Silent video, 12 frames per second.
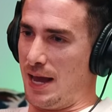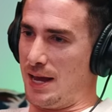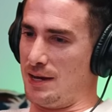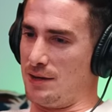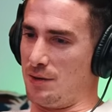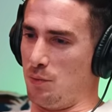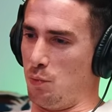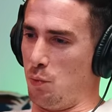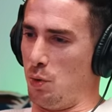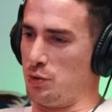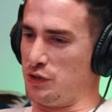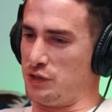And
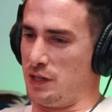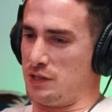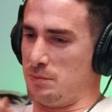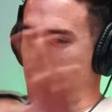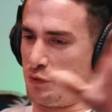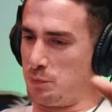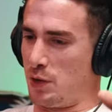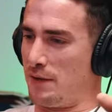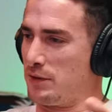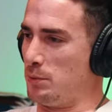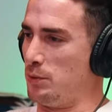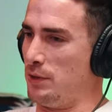what would you say is the most
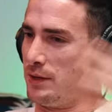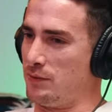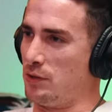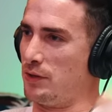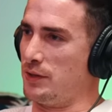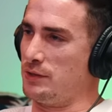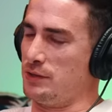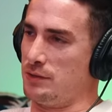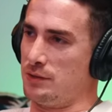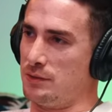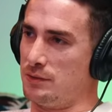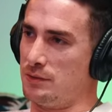profitable out of all the things you do?